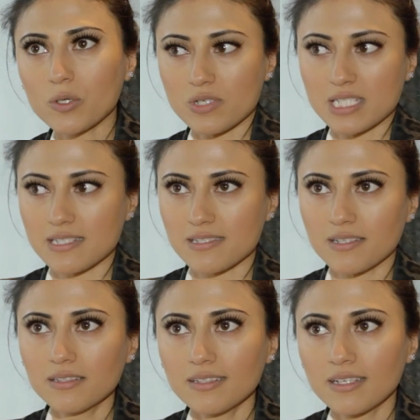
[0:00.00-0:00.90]
You're a
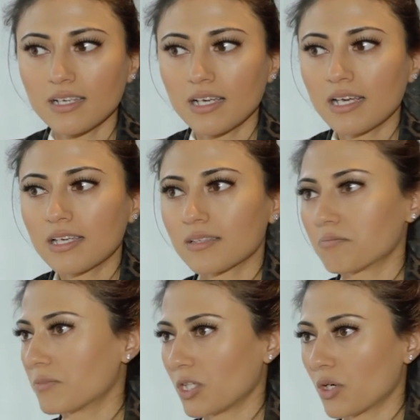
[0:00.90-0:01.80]
citizen.
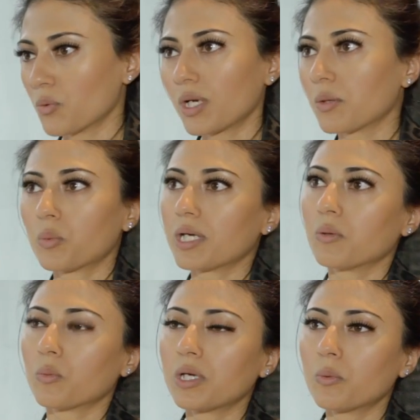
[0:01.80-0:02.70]

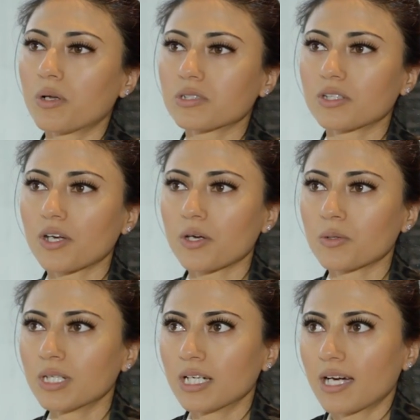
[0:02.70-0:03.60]
We want to
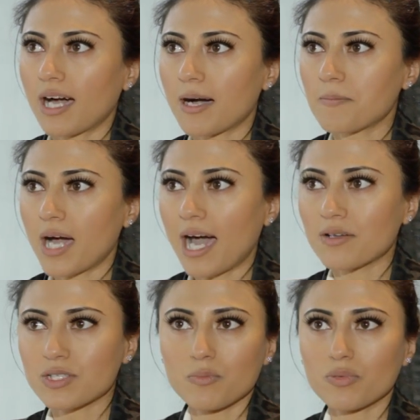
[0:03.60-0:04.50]
know
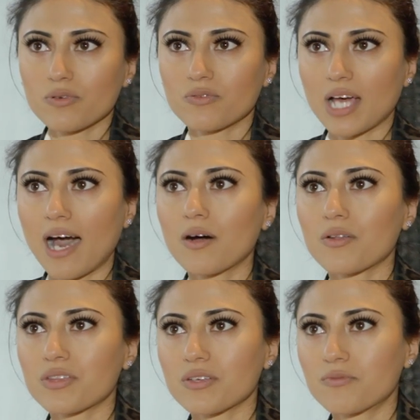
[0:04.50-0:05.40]
how to improve the
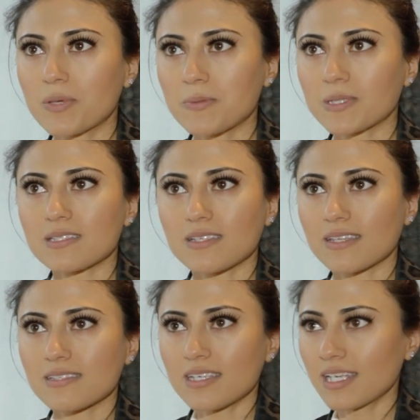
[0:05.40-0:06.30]
health of people inside
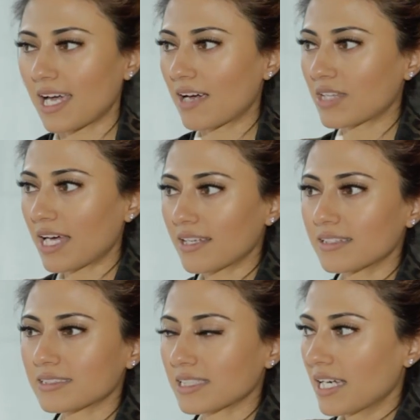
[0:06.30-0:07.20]
the city. Have that
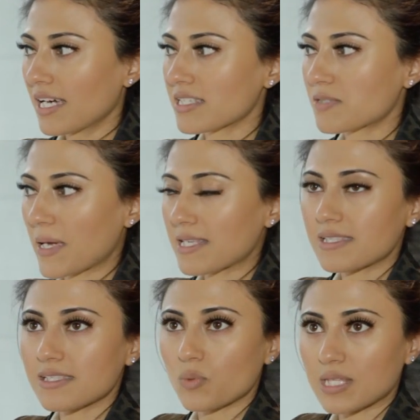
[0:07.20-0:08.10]
as
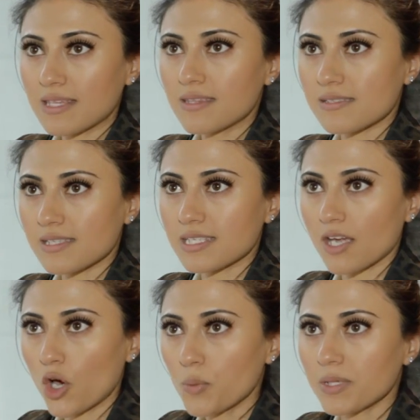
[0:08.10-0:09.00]
spaces within the
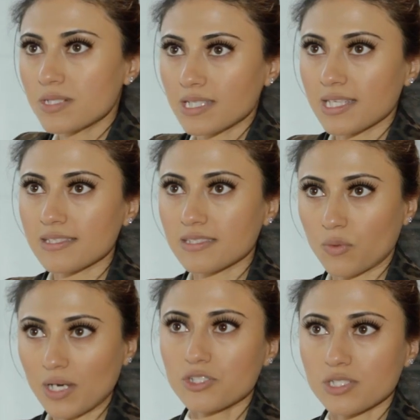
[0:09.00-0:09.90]
city open to these
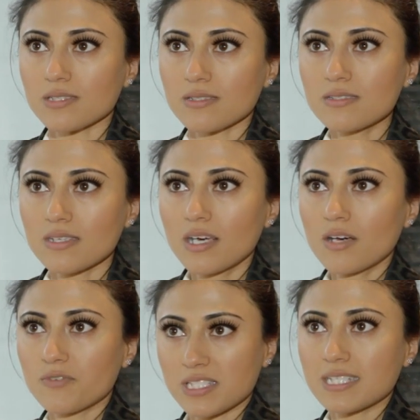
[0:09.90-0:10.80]
questions
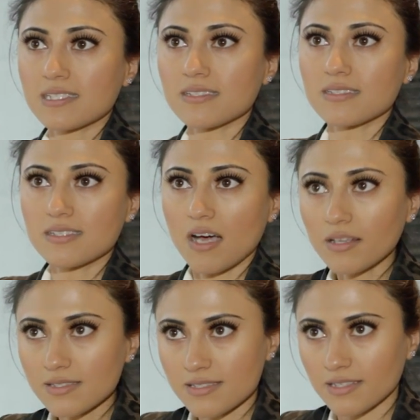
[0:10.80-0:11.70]
for citizens to
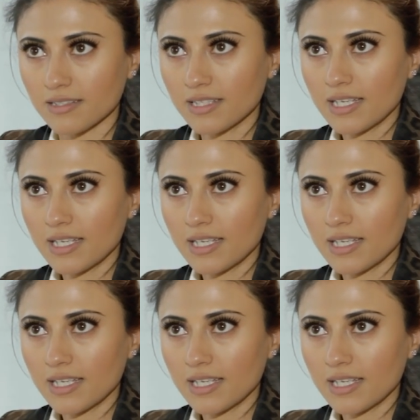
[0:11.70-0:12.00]
answer.